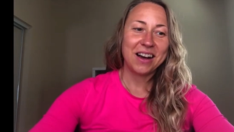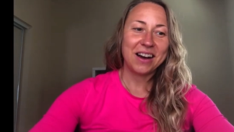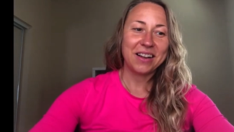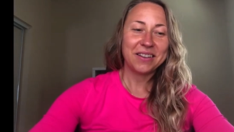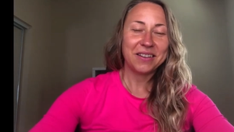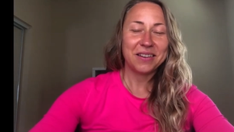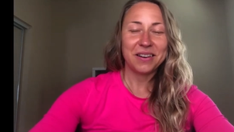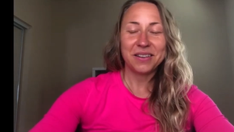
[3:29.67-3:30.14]

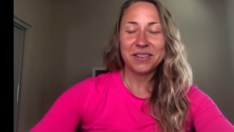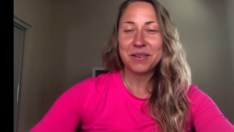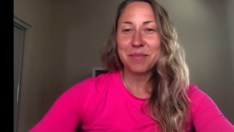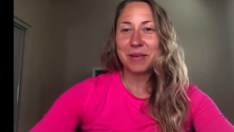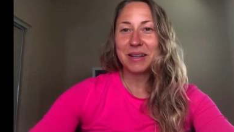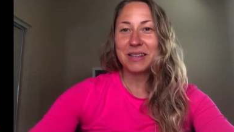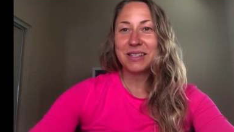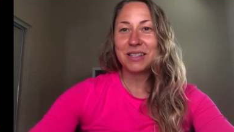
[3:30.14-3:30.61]
other other
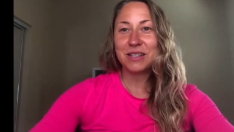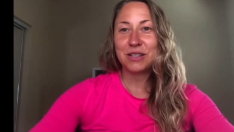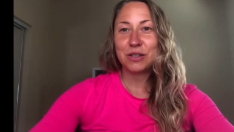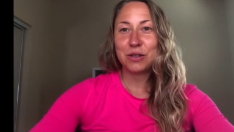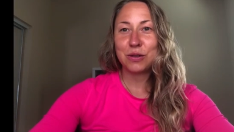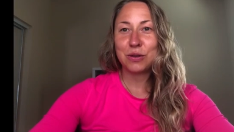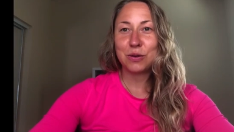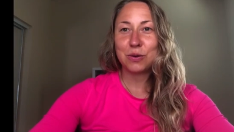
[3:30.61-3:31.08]
places
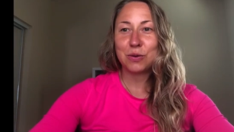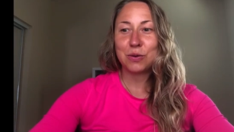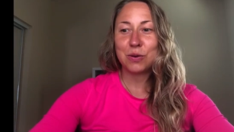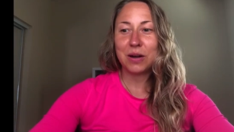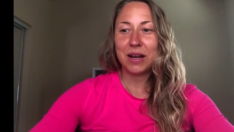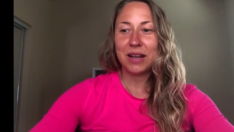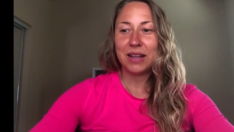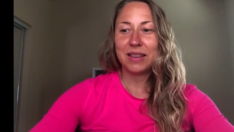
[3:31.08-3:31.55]

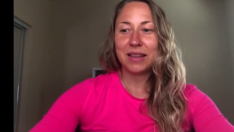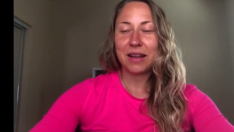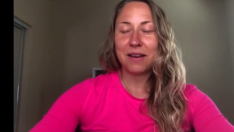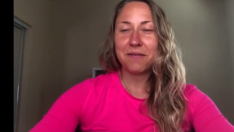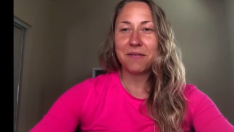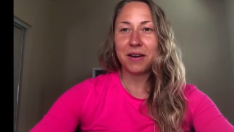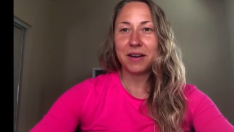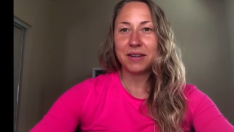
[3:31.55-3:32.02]
too, and
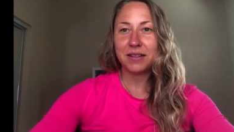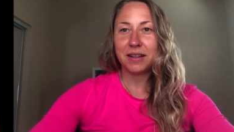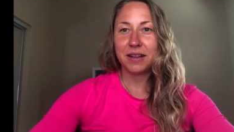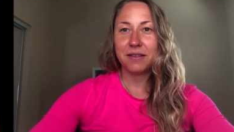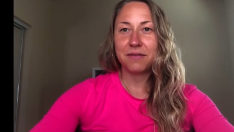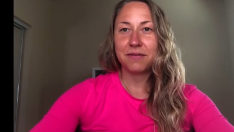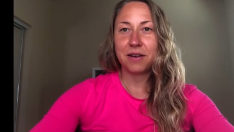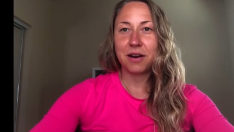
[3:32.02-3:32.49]
then
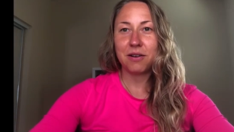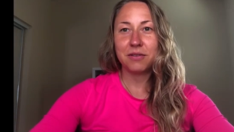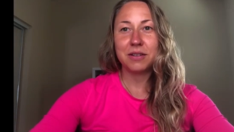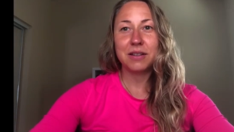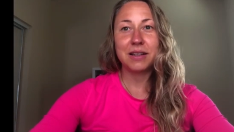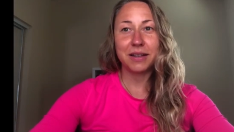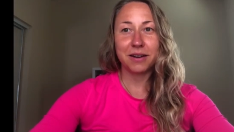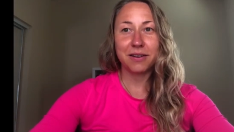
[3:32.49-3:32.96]
finally
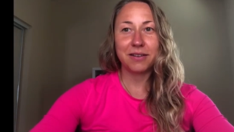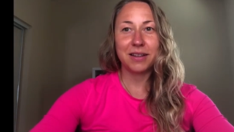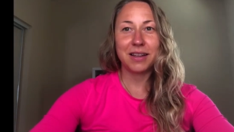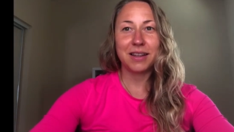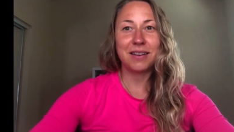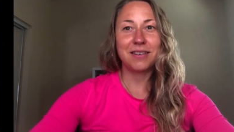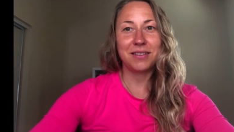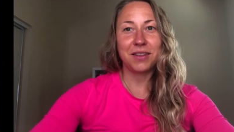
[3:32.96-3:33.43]
found,
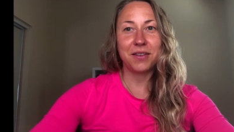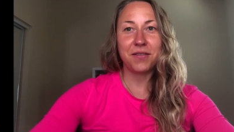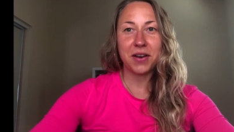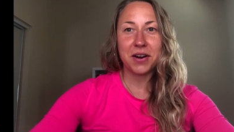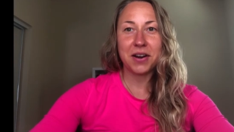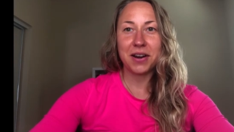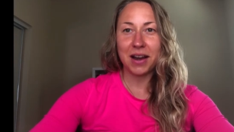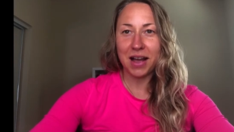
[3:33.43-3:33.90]
literally on the
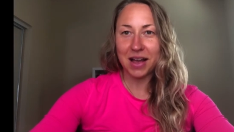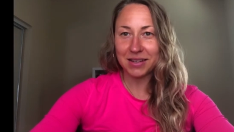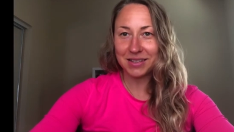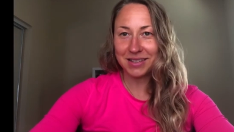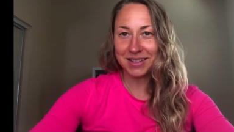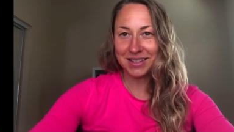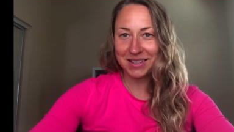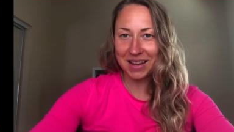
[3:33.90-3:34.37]
very
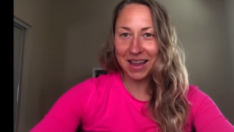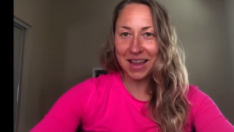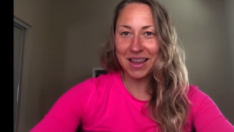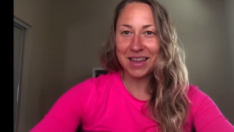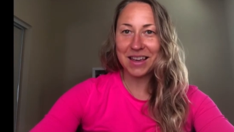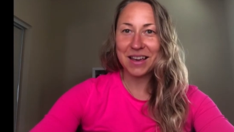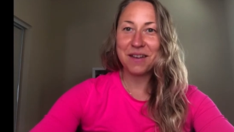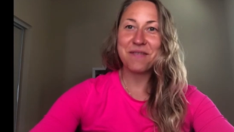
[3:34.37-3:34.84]
last
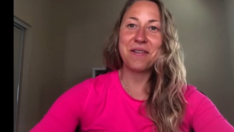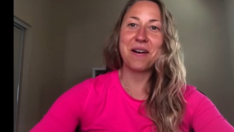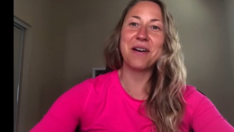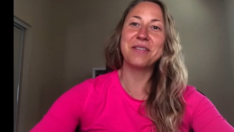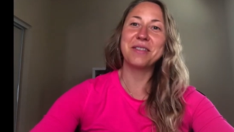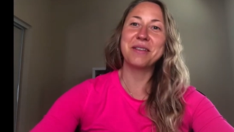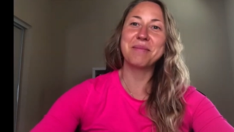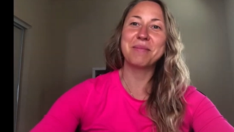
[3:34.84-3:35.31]
day,
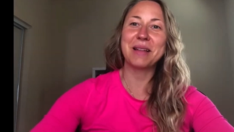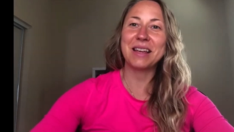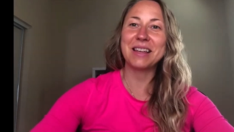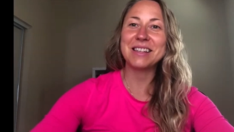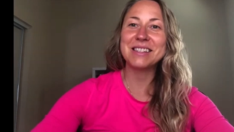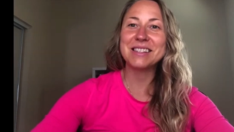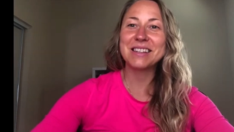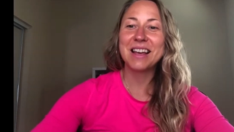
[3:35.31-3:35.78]
found the
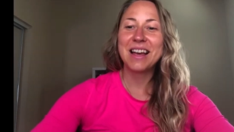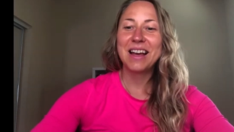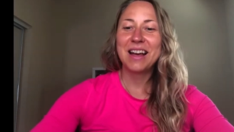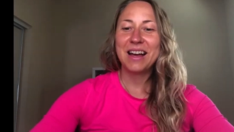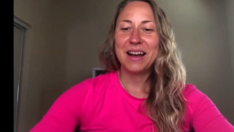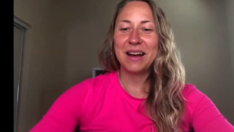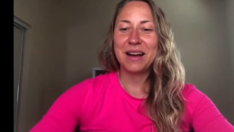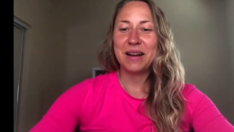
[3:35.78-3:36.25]
place
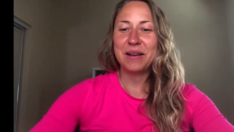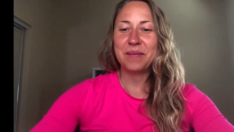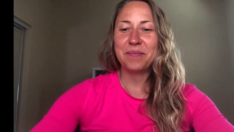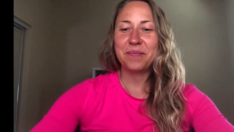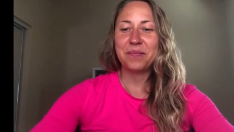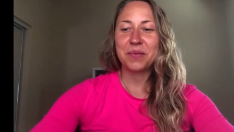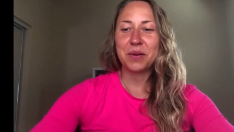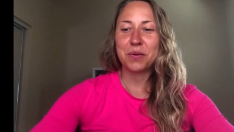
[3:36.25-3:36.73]

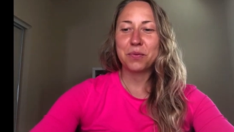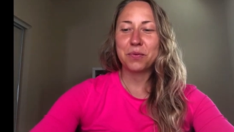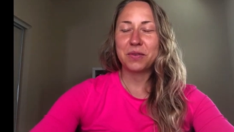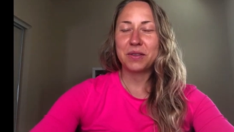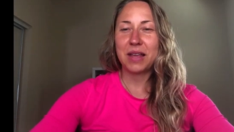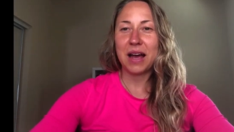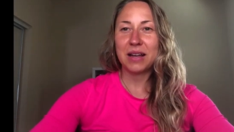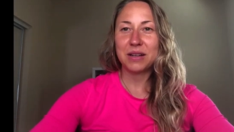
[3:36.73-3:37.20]
um,
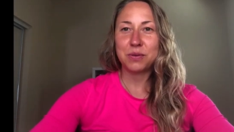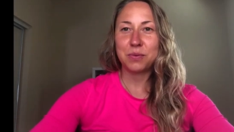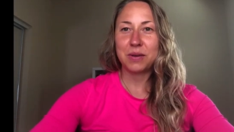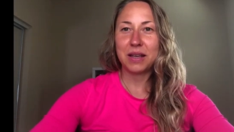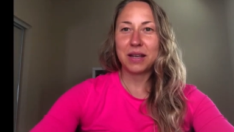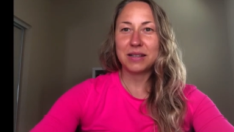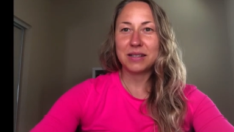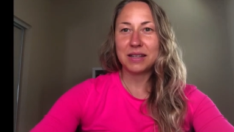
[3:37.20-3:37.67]
that
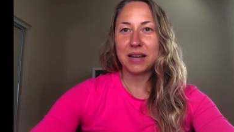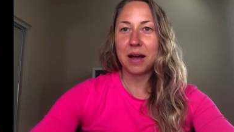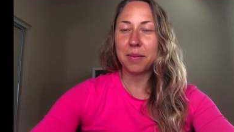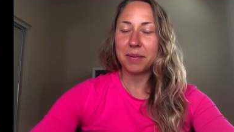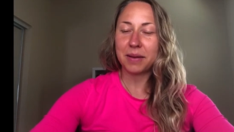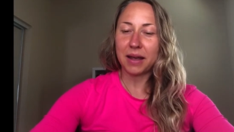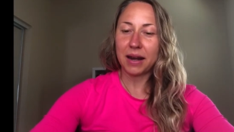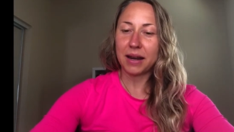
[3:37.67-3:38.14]
we ended
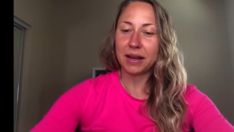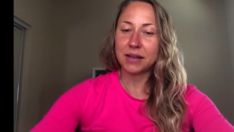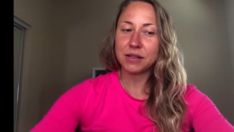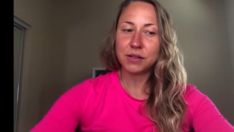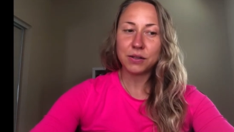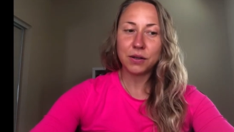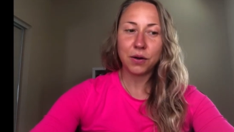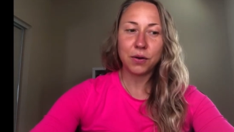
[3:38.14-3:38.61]
up getting.
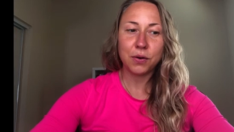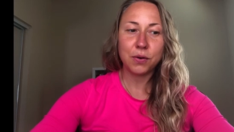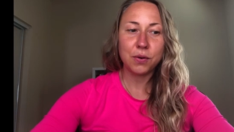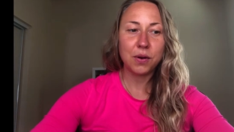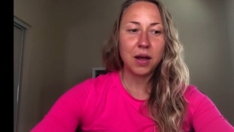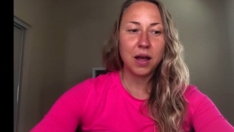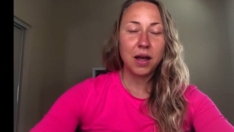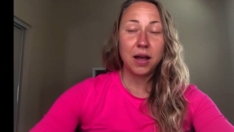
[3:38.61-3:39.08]
So
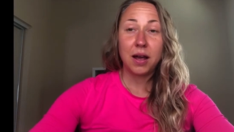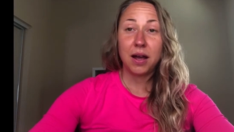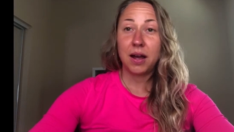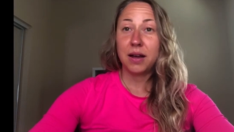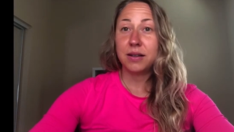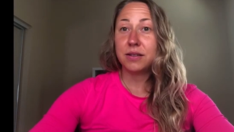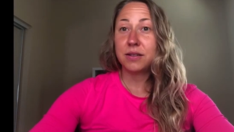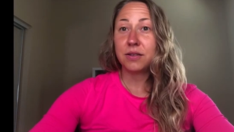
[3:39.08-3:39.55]

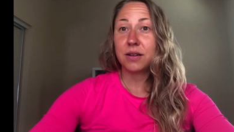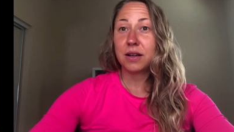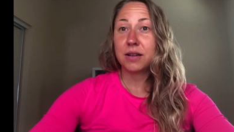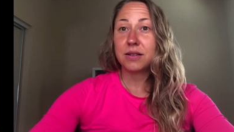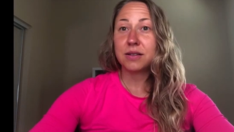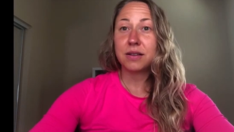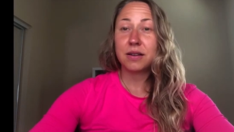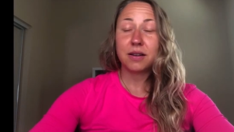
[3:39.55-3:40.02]
uh, it took
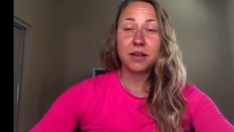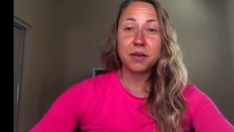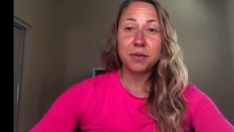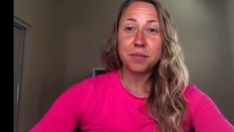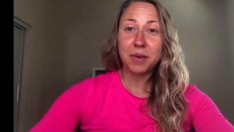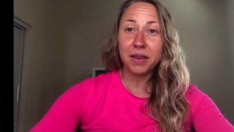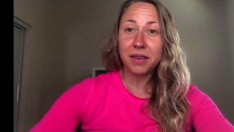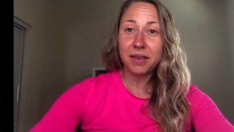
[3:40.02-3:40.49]
us another
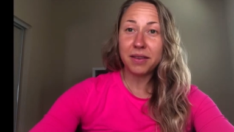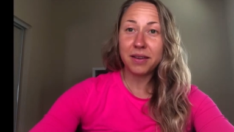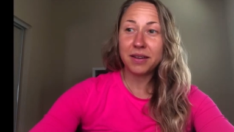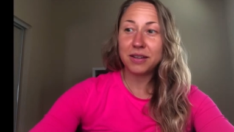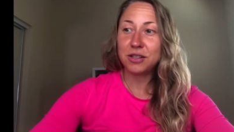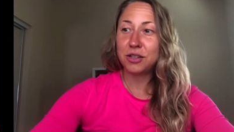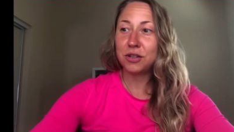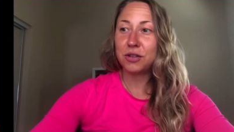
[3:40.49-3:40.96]
month
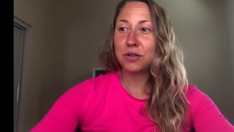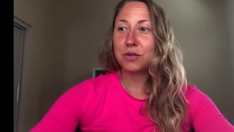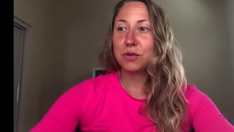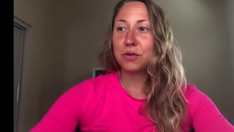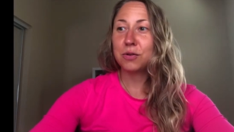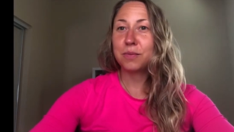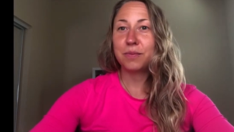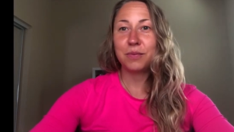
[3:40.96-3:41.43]
to,
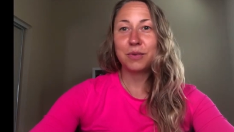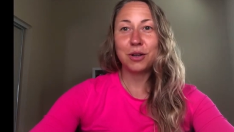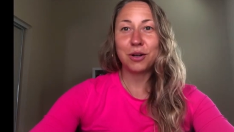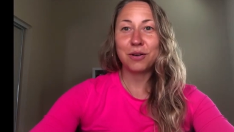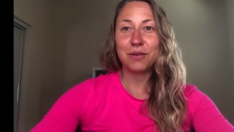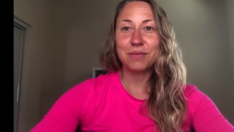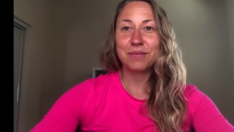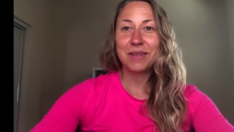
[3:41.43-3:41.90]
you
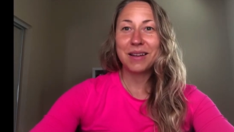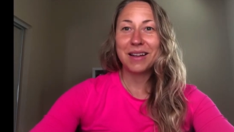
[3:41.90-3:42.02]
know,